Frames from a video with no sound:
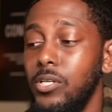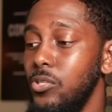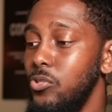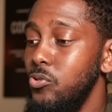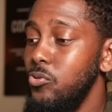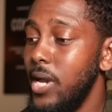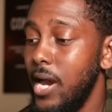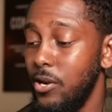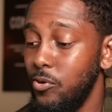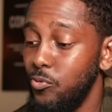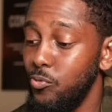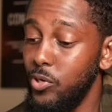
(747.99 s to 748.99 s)
you got
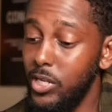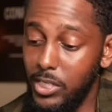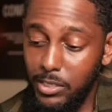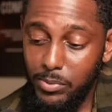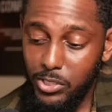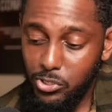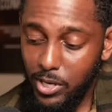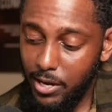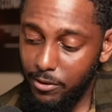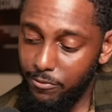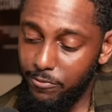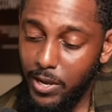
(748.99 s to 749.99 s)
to really be
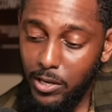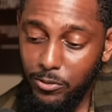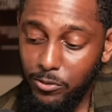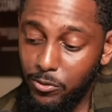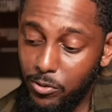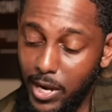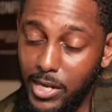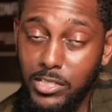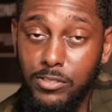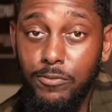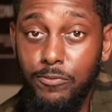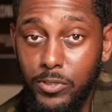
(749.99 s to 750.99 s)
trying to follow
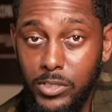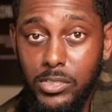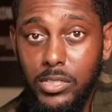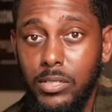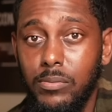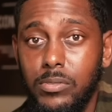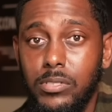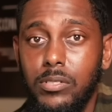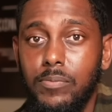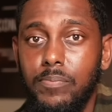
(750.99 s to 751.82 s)
Christ's footsteps.